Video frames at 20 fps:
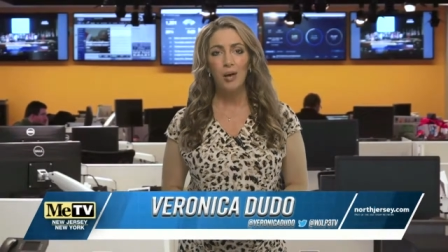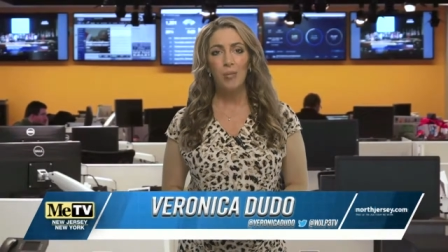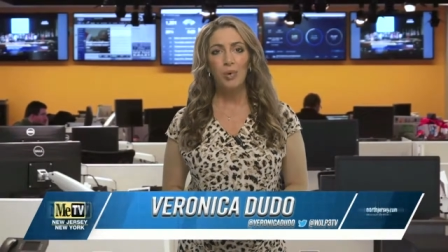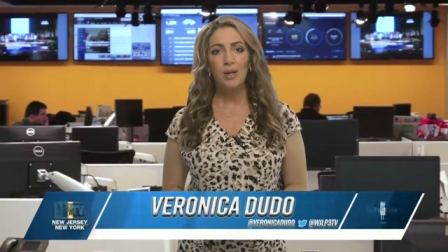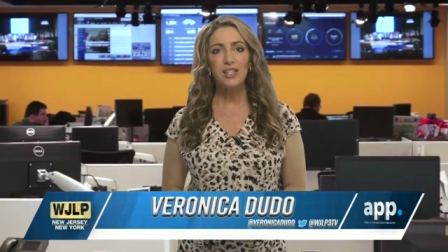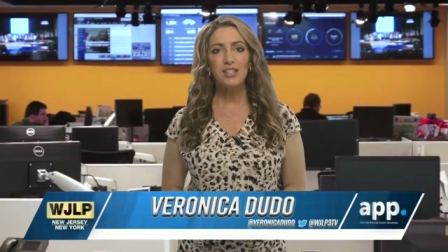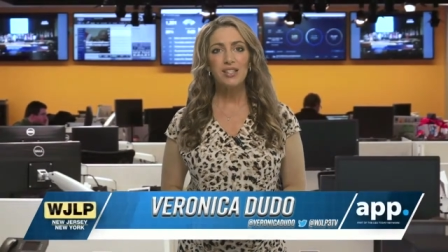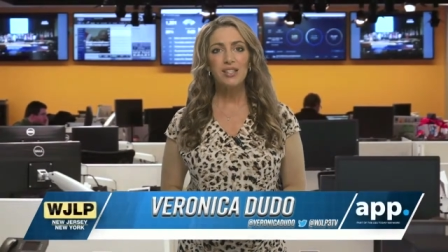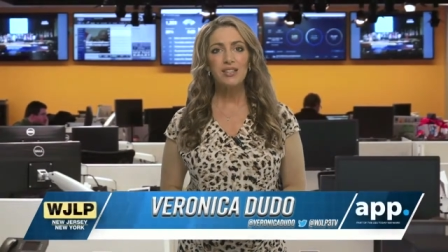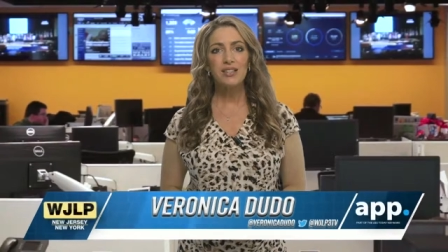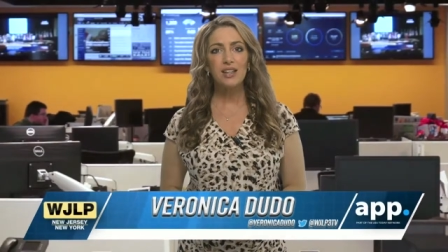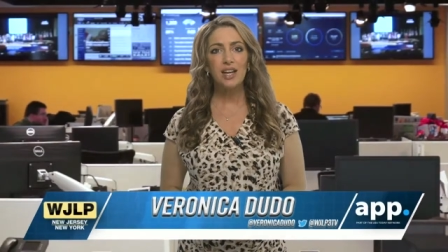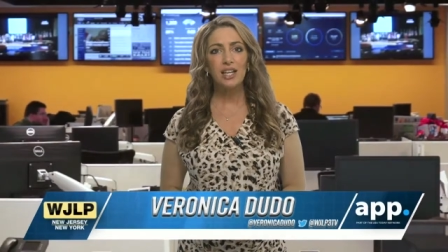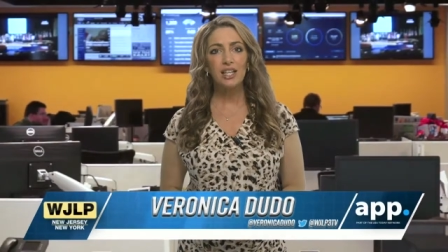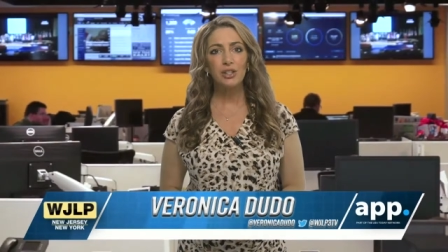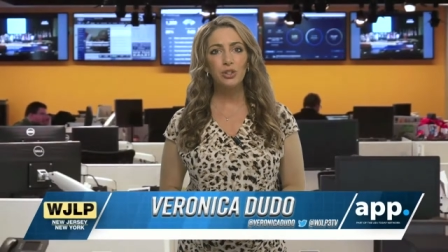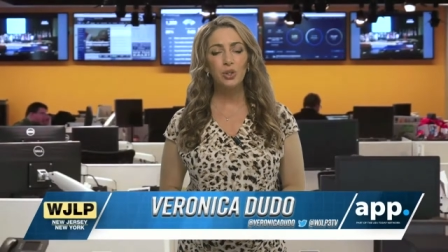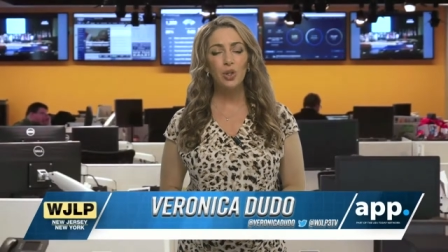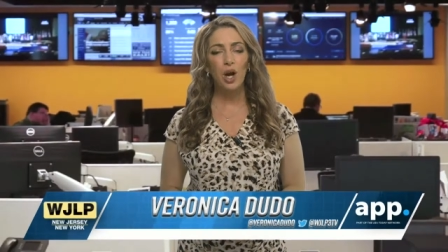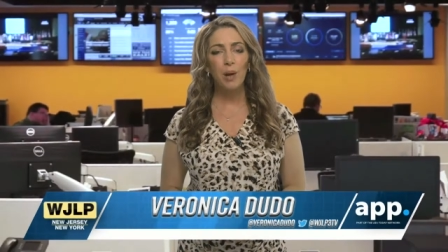President
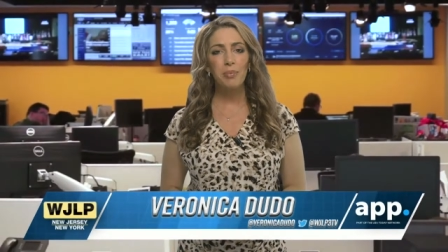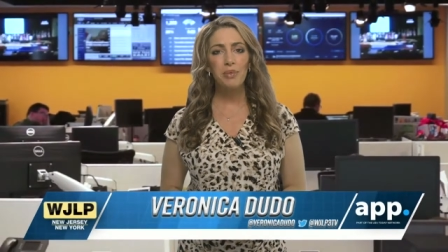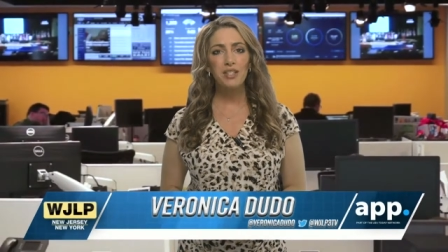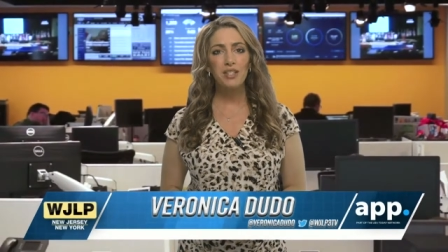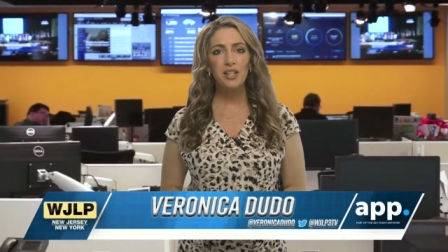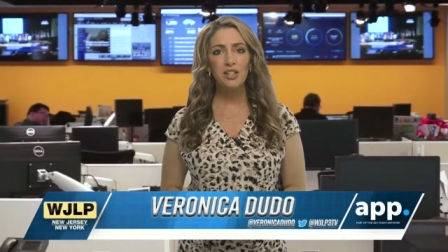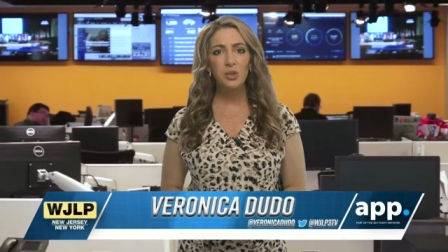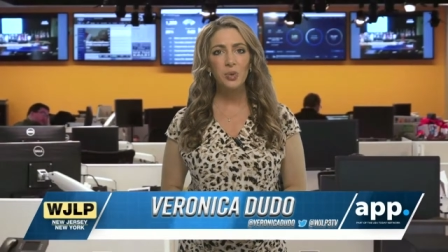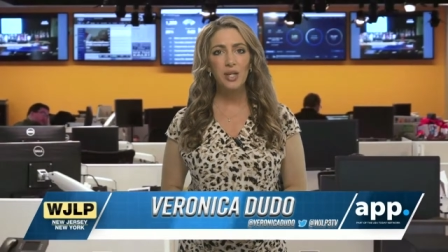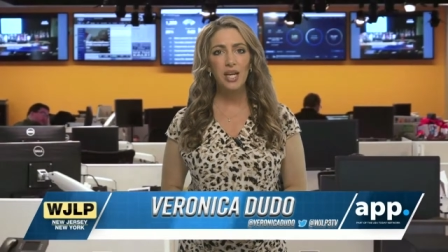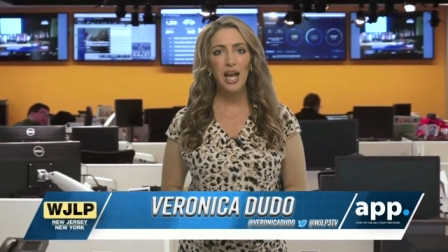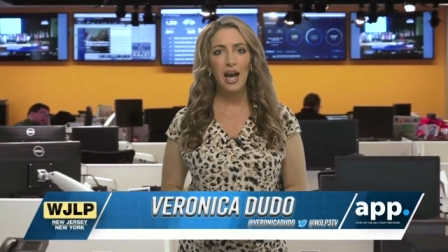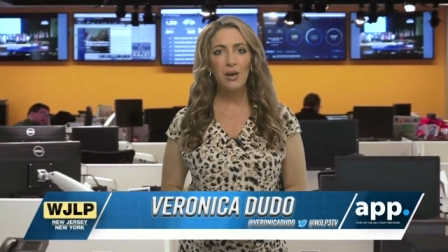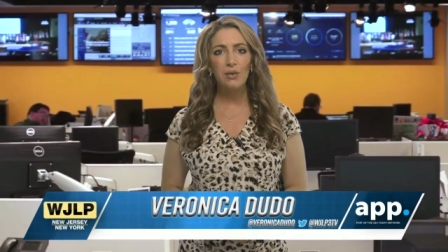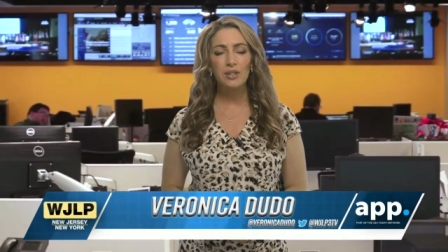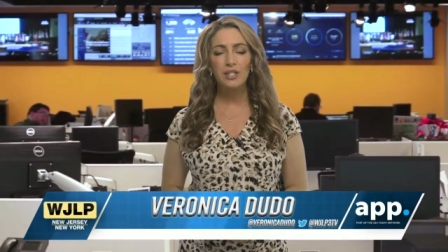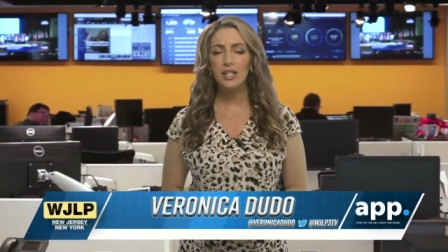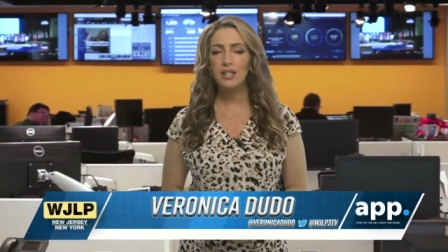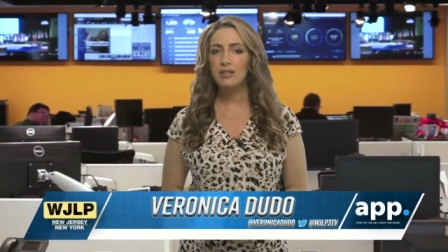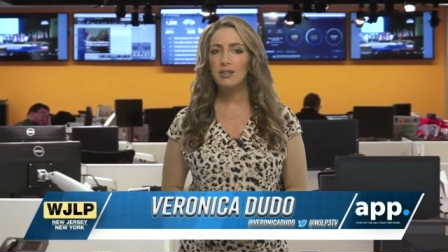Donald Trump is set to
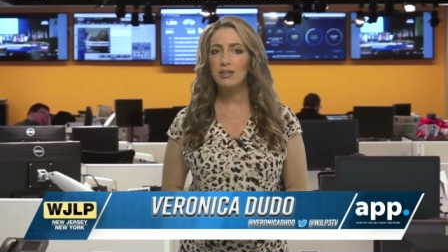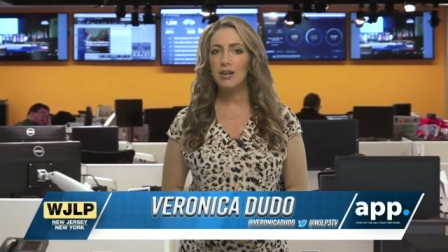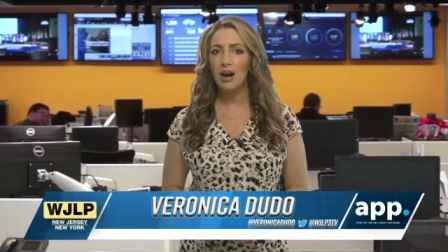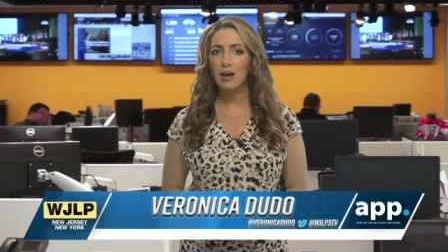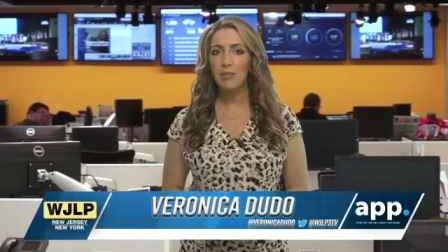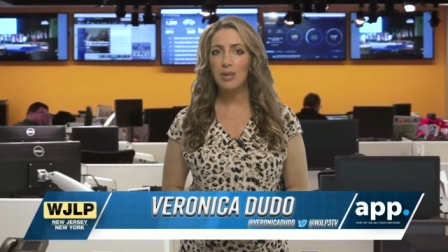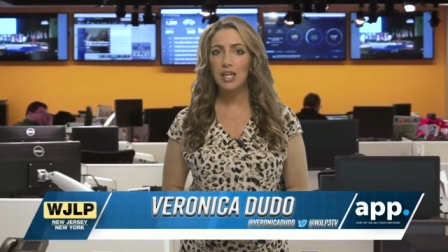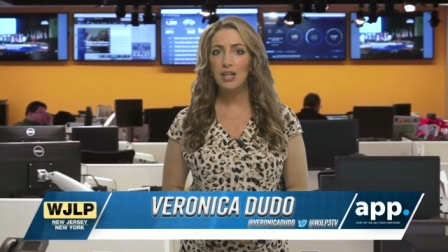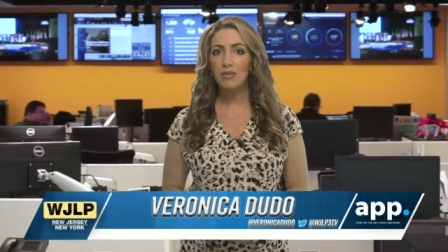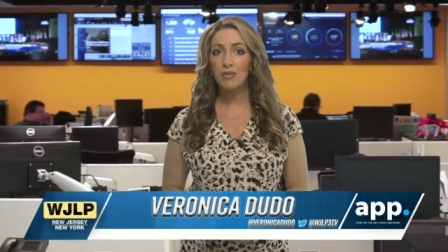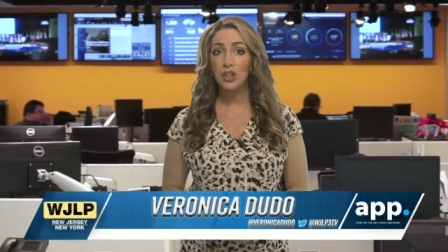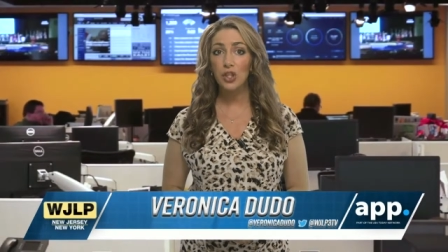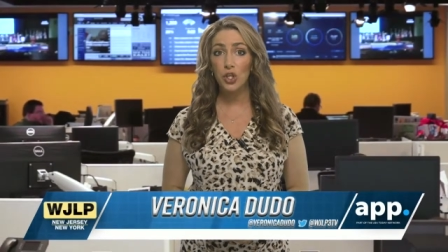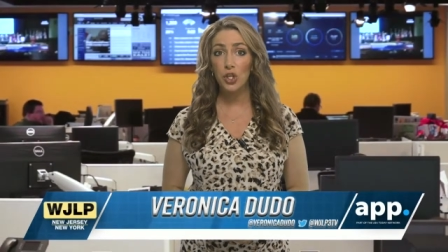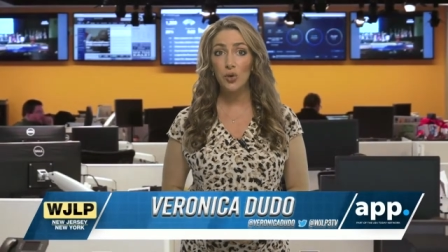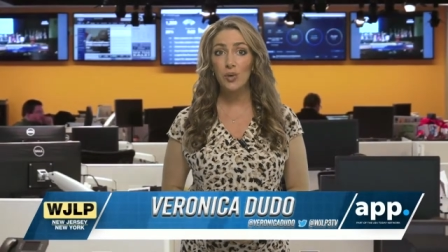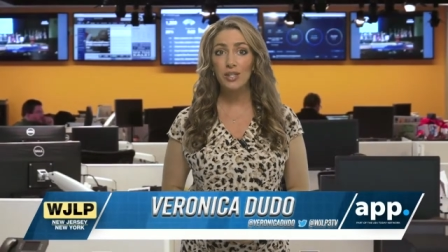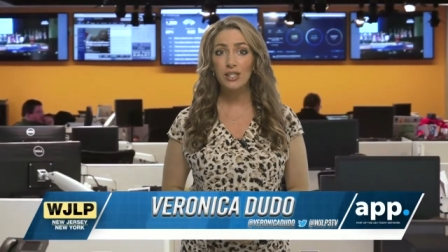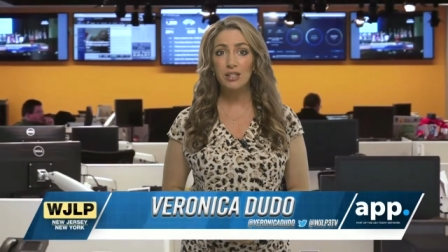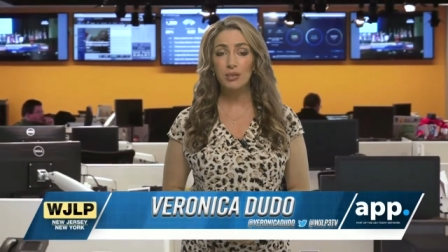announce his nominee for the
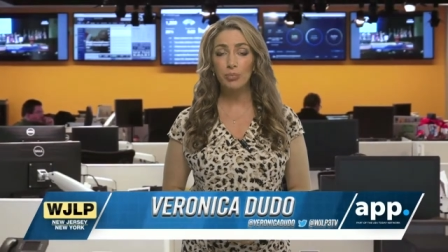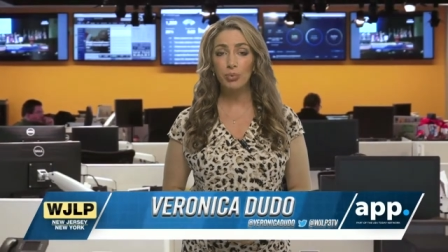U.S.